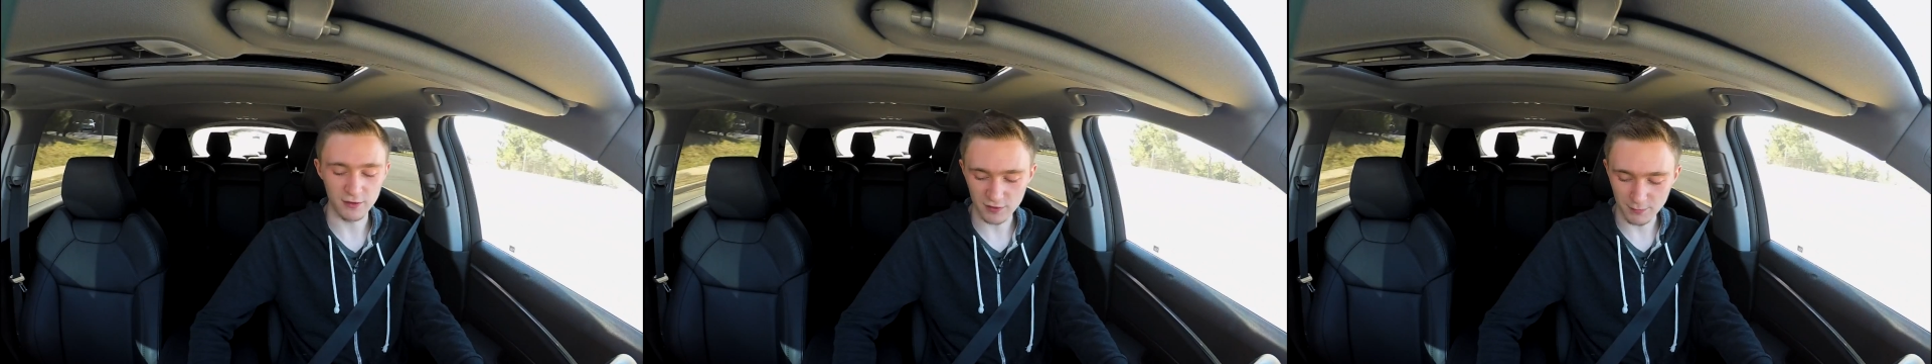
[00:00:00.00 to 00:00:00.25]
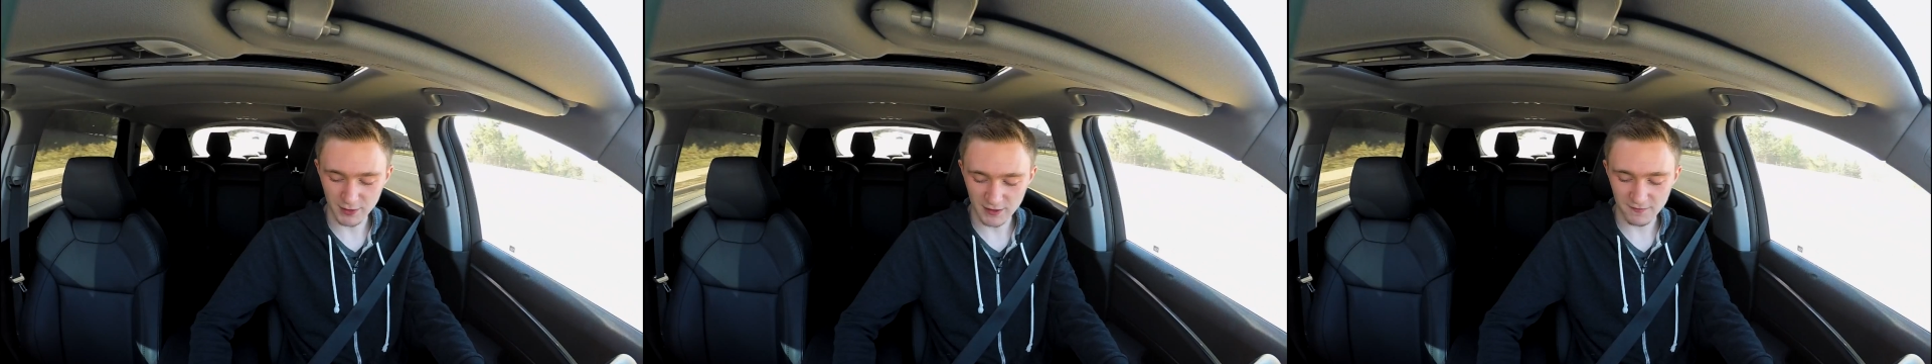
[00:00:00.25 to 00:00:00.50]
There's
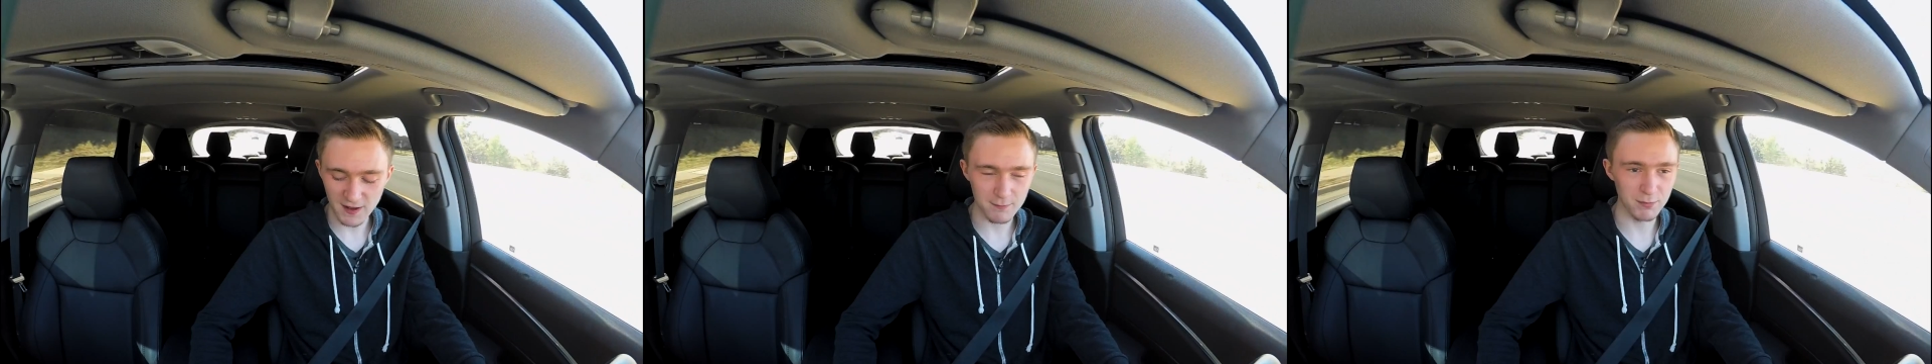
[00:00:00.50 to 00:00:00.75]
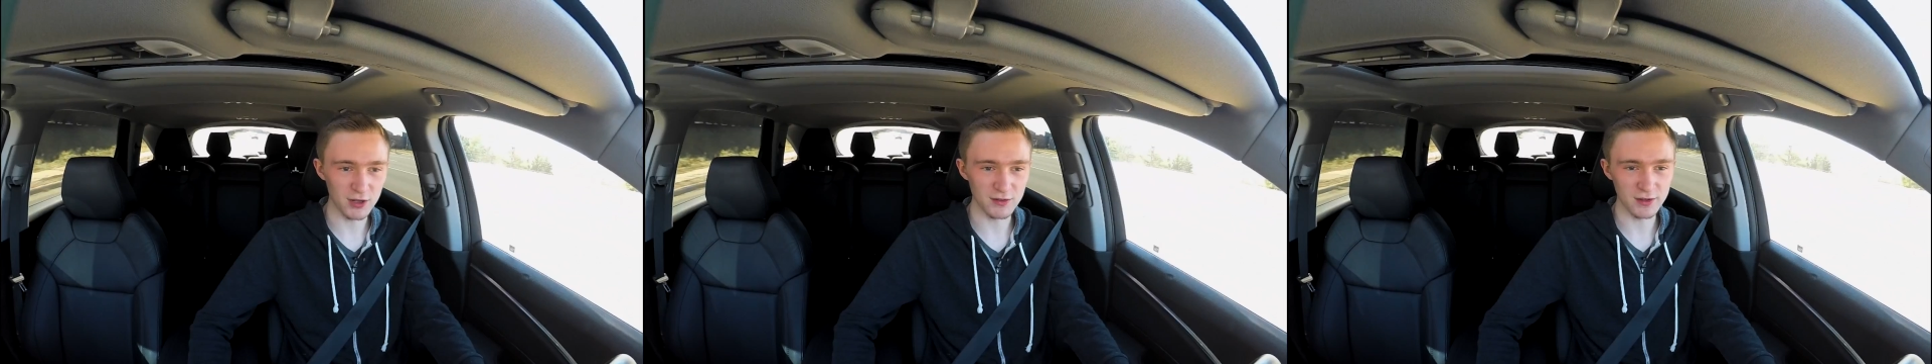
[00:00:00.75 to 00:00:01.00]
a big
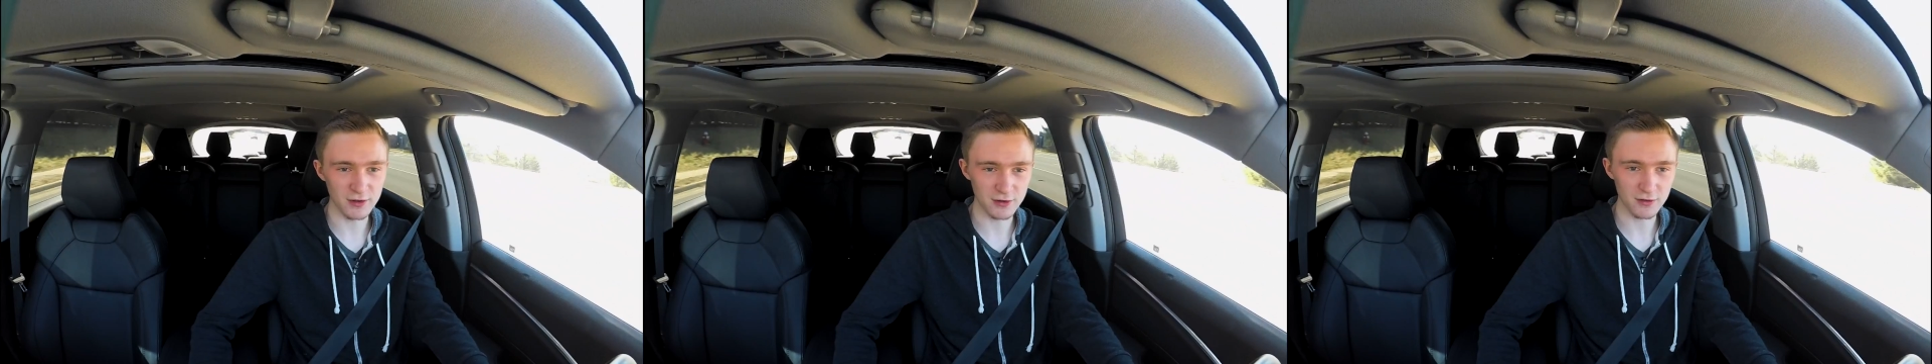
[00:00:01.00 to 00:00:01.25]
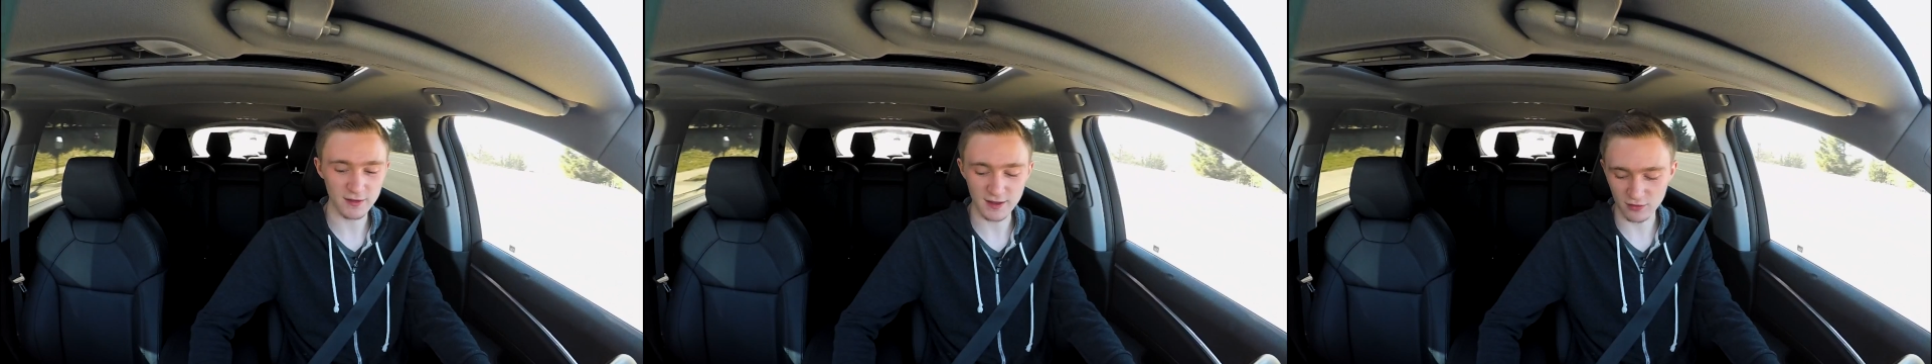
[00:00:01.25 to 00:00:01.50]
fat button
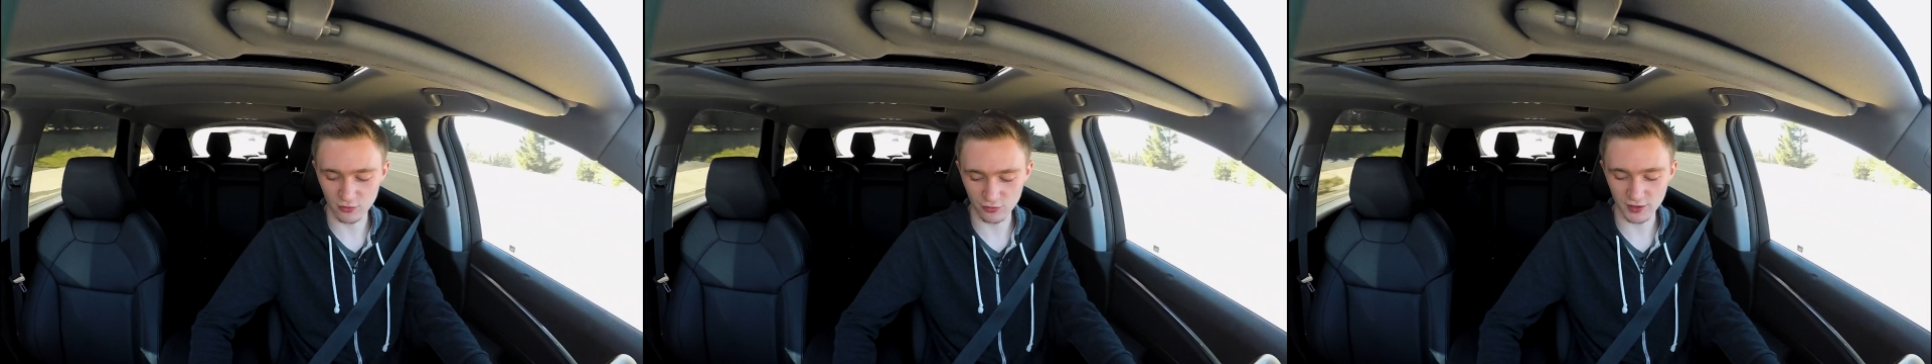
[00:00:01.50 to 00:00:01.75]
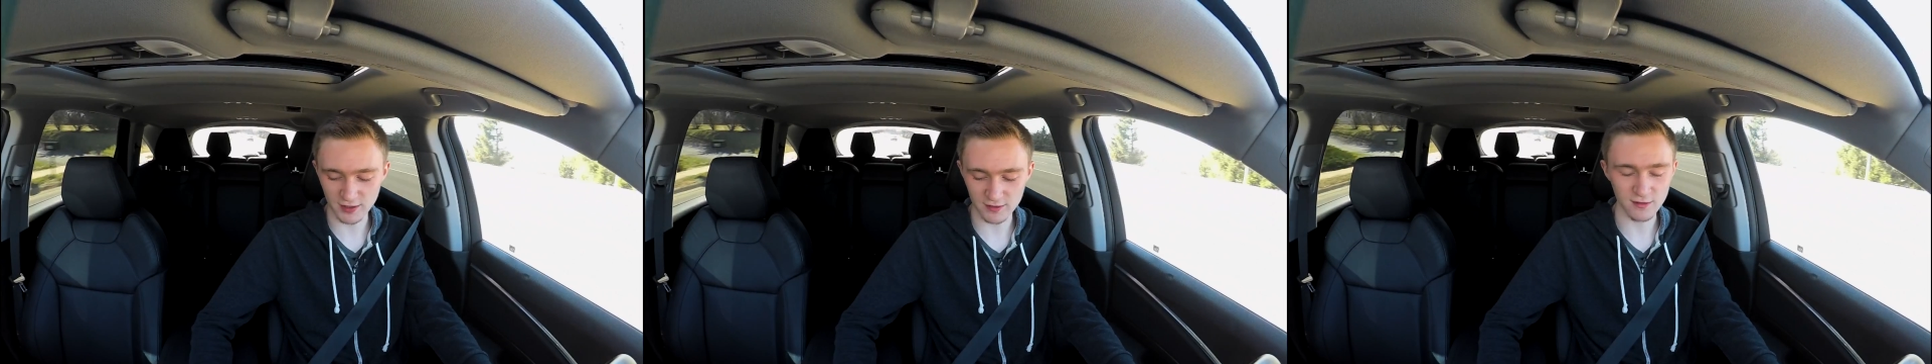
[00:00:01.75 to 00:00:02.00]
here that's
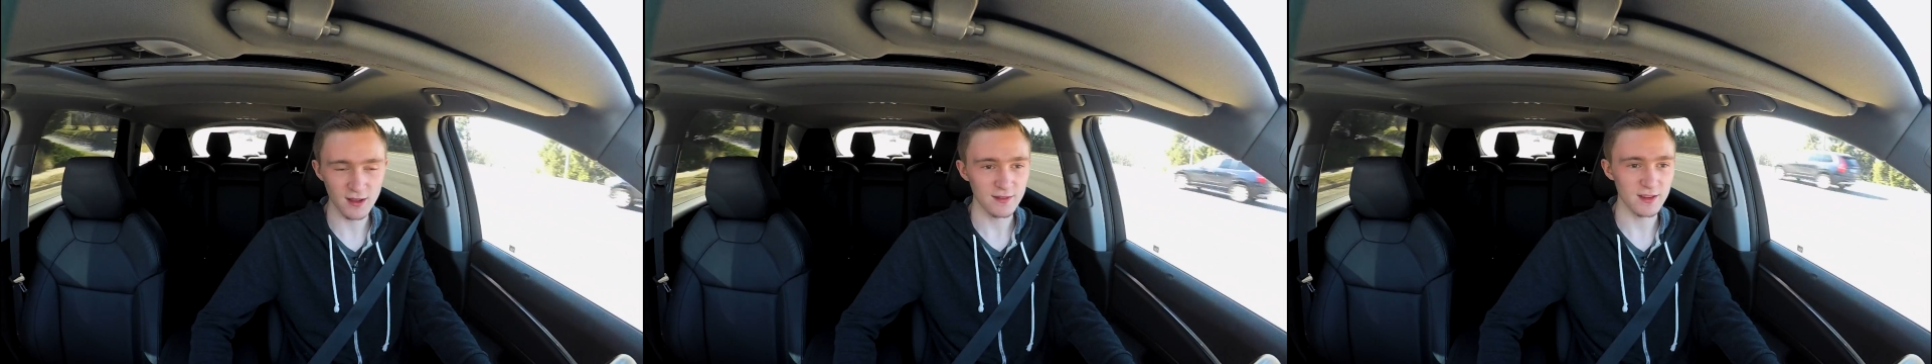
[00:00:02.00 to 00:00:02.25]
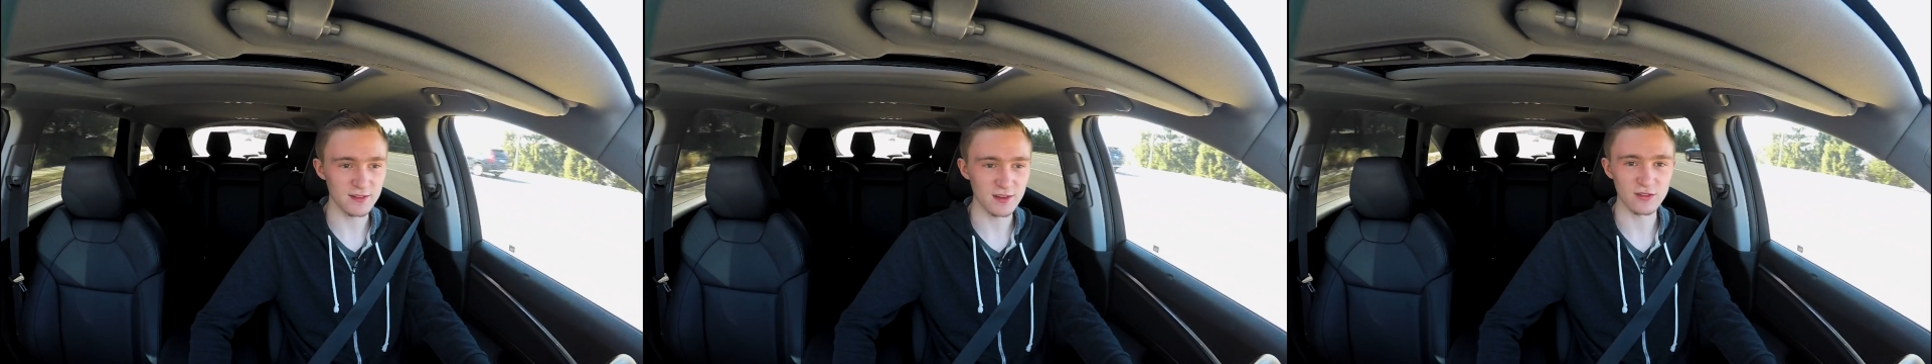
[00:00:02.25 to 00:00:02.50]
green
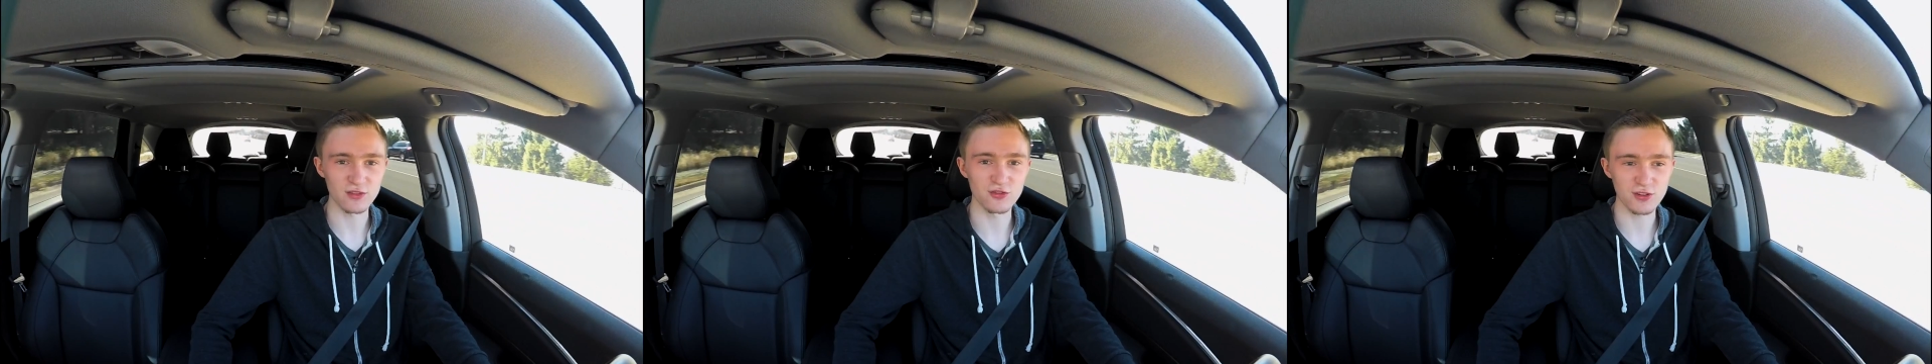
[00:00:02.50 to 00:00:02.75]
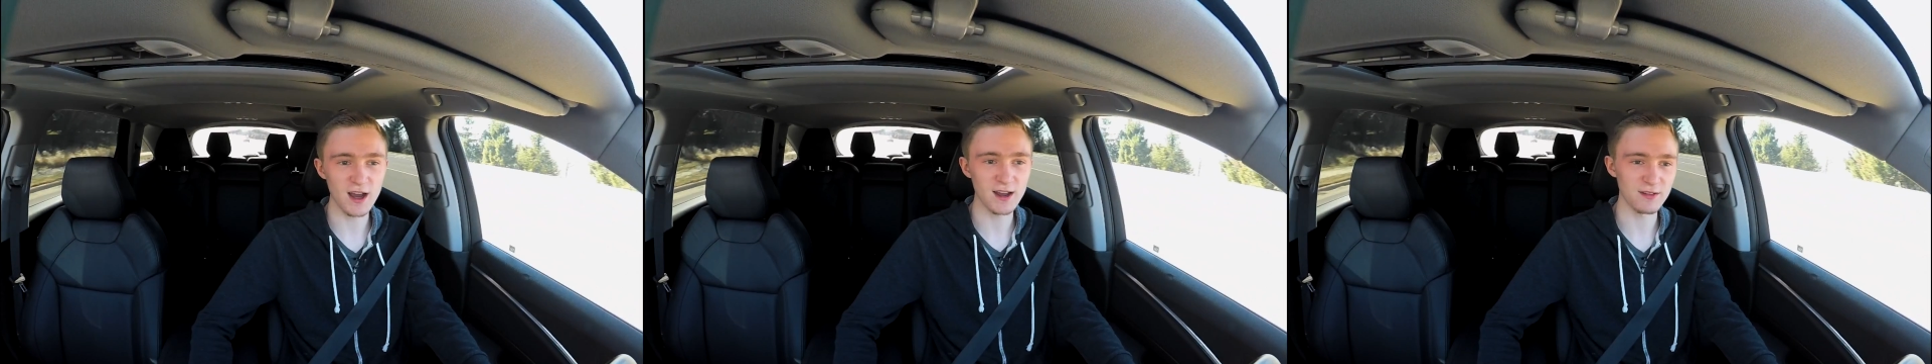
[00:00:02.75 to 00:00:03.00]
that says
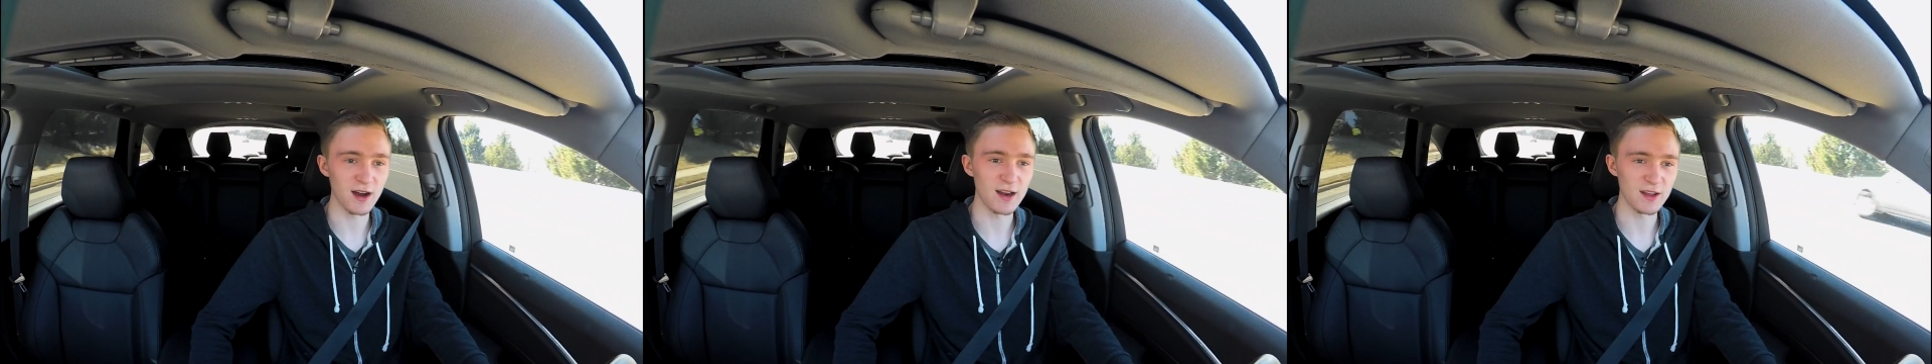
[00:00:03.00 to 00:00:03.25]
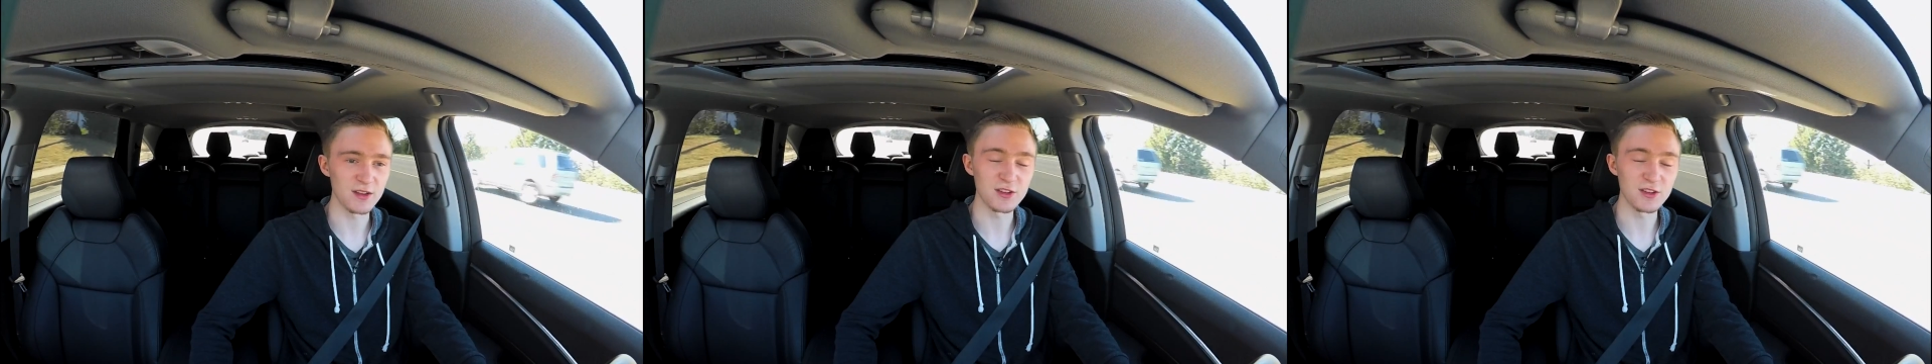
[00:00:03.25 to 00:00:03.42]
drive on it.